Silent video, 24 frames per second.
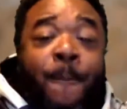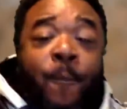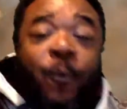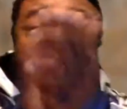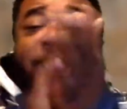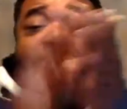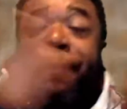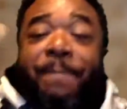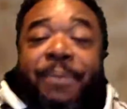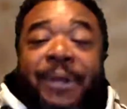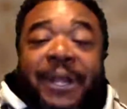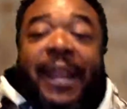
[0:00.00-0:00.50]

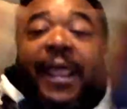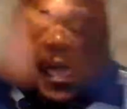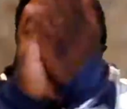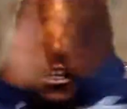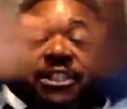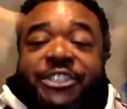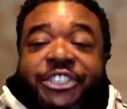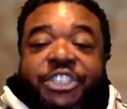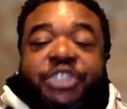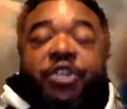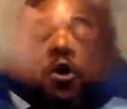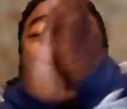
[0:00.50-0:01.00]
We
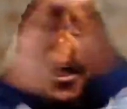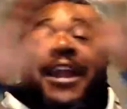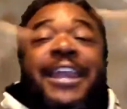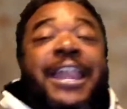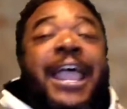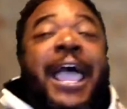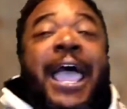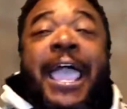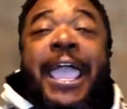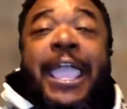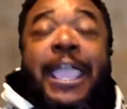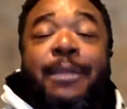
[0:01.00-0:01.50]
bless your
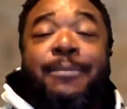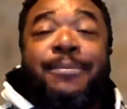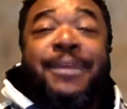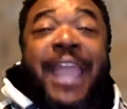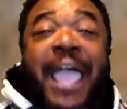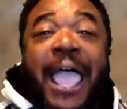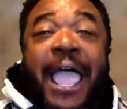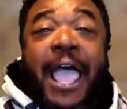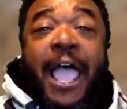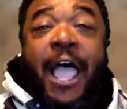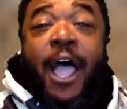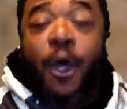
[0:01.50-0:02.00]
name
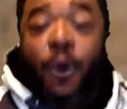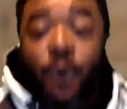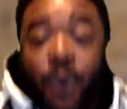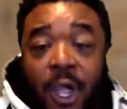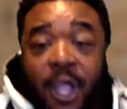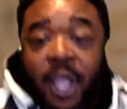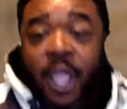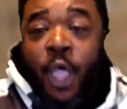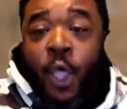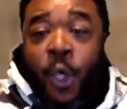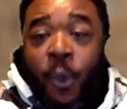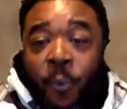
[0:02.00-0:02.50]
now.
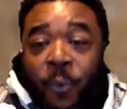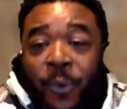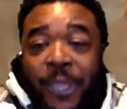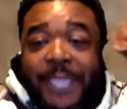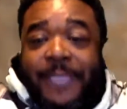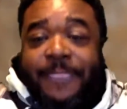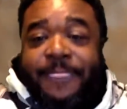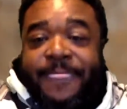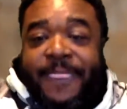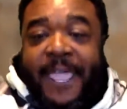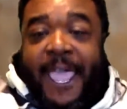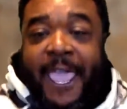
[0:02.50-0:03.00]

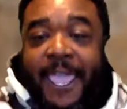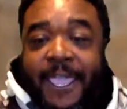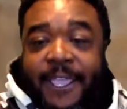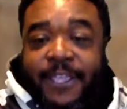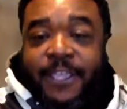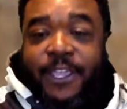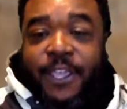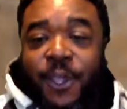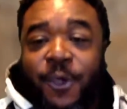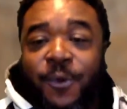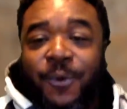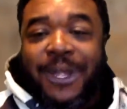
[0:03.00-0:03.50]
We
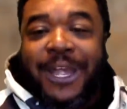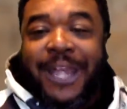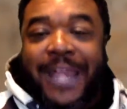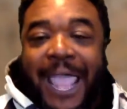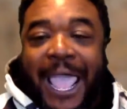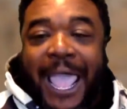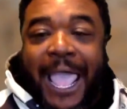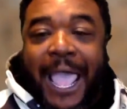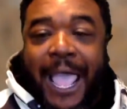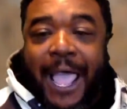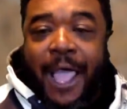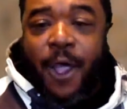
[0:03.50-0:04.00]
thank you
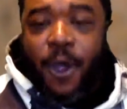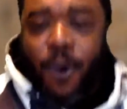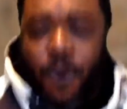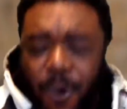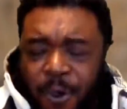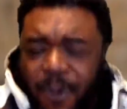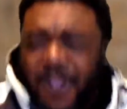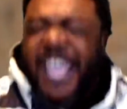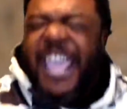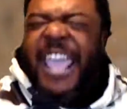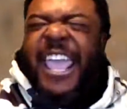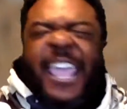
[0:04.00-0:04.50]
now
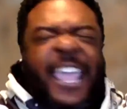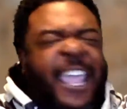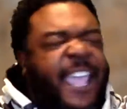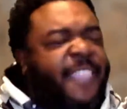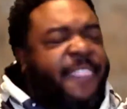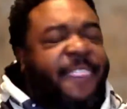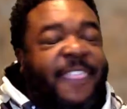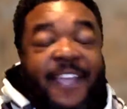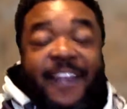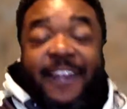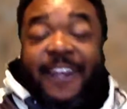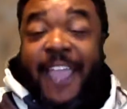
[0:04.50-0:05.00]

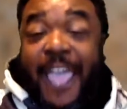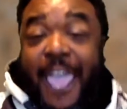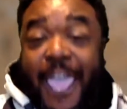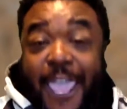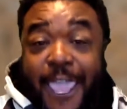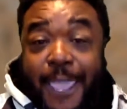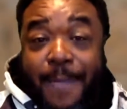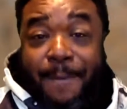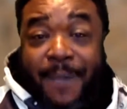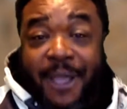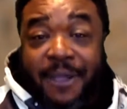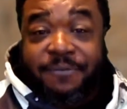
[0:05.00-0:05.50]
in the
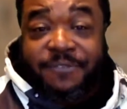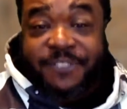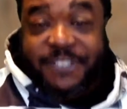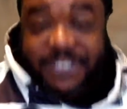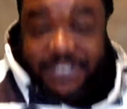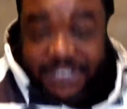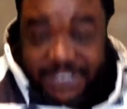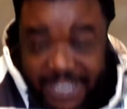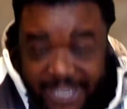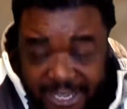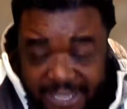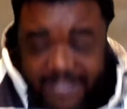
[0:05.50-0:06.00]
name of
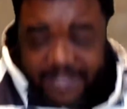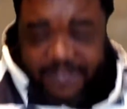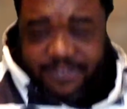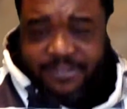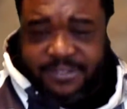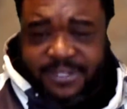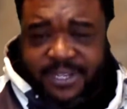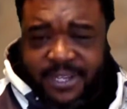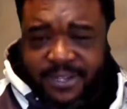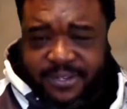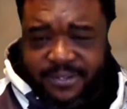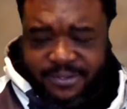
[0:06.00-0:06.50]

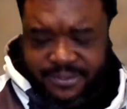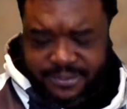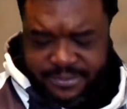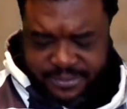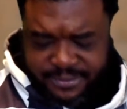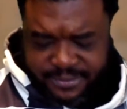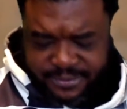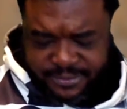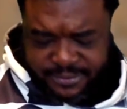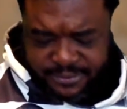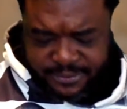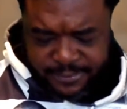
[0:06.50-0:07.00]

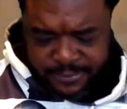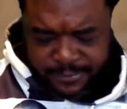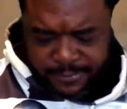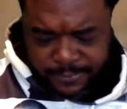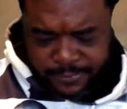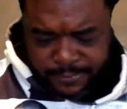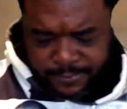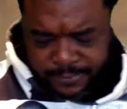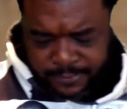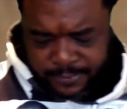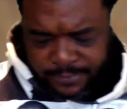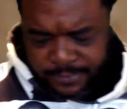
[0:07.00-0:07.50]
Jesus.
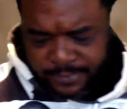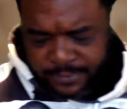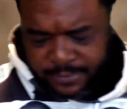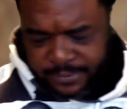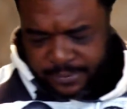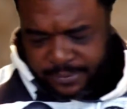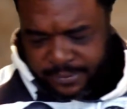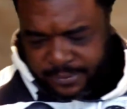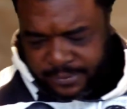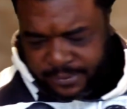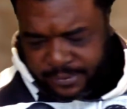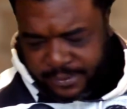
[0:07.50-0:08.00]

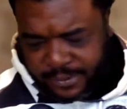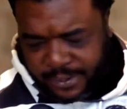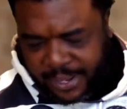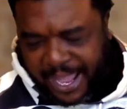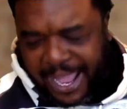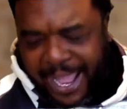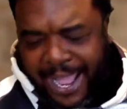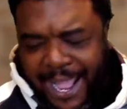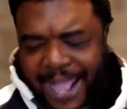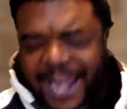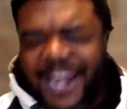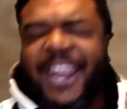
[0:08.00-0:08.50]

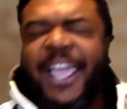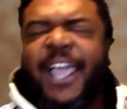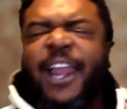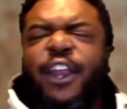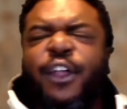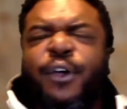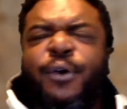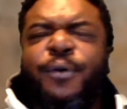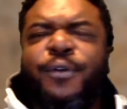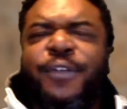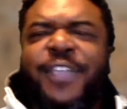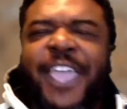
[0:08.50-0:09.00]

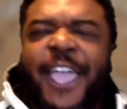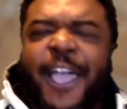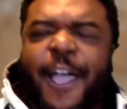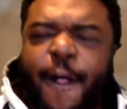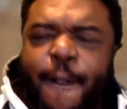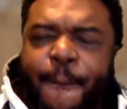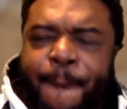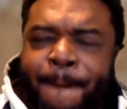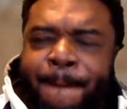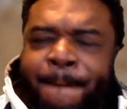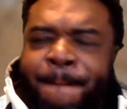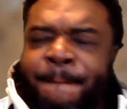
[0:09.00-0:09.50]

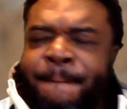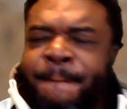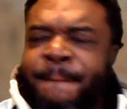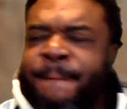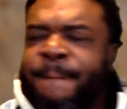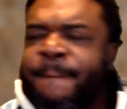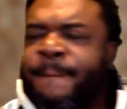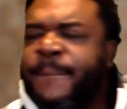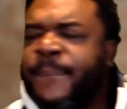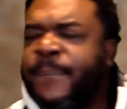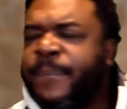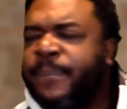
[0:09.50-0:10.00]
Hallelujah.
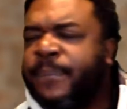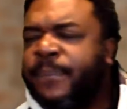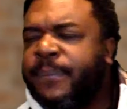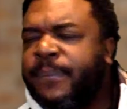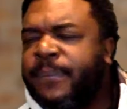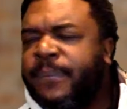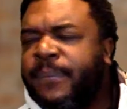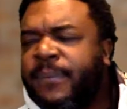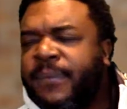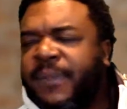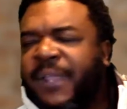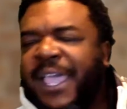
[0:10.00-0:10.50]

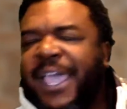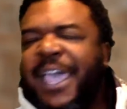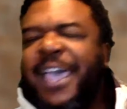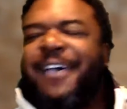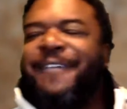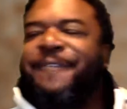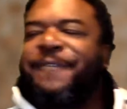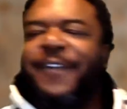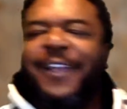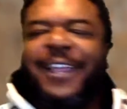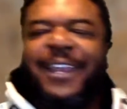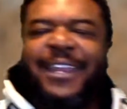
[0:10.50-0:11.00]

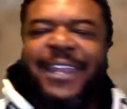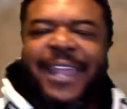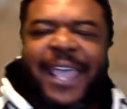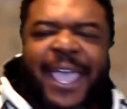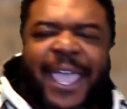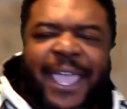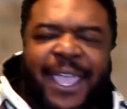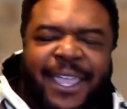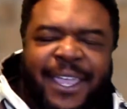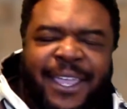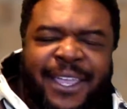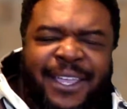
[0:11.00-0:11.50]
Every
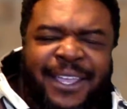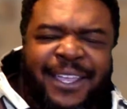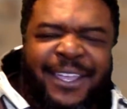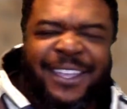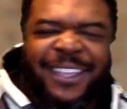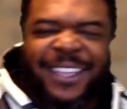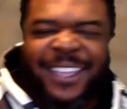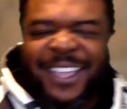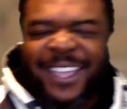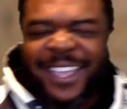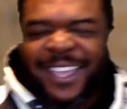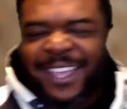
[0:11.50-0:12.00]

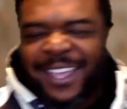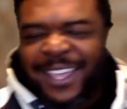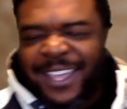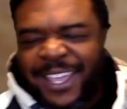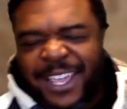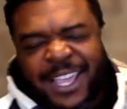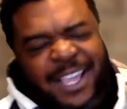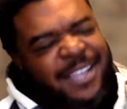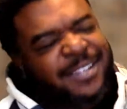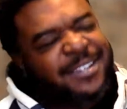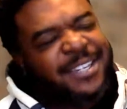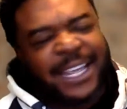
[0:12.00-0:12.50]
day
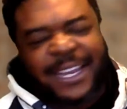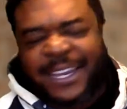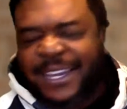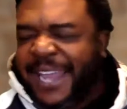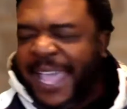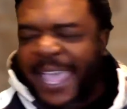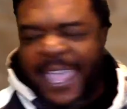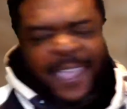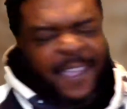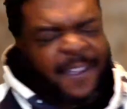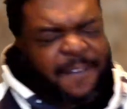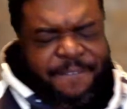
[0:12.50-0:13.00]
is a
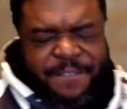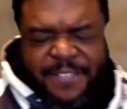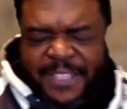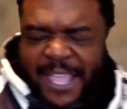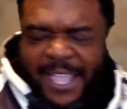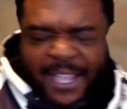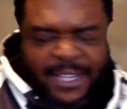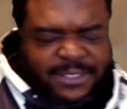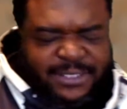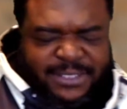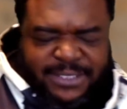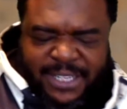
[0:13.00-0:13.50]
day of
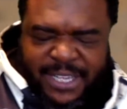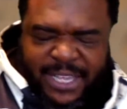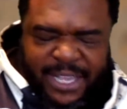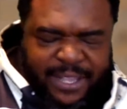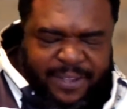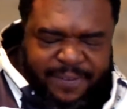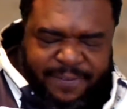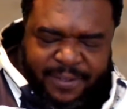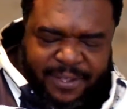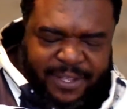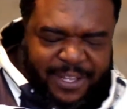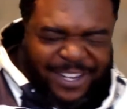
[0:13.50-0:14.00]

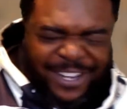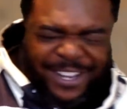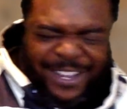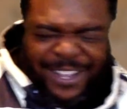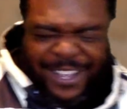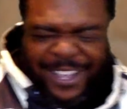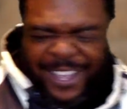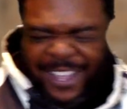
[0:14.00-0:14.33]
thanksgiving.